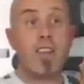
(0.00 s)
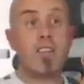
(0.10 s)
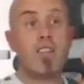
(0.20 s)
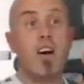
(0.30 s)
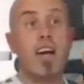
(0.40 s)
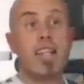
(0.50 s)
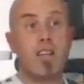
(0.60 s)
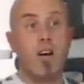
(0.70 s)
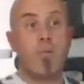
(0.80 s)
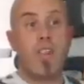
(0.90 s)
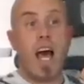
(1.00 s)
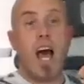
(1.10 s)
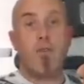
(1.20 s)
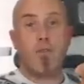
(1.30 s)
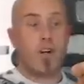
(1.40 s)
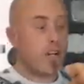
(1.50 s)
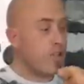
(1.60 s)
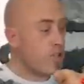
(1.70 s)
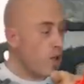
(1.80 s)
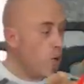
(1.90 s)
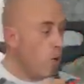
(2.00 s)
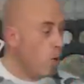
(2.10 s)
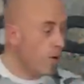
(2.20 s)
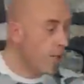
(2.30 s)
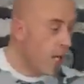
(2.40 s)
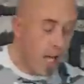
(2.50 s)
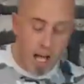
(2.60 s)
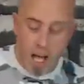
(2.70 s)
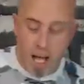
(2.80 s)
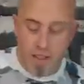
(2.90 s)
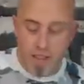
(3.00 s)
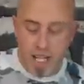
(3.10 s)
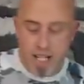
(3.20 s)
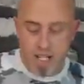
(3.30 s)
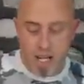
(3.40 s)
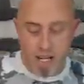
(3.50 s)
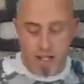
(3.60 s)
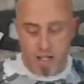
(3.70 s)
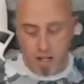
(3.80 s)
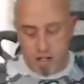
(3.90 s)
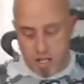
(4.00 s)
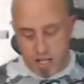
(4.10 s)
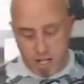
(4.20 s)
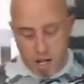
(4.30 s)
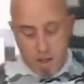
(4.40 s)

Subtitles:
the size of that for a control horn. And these things are just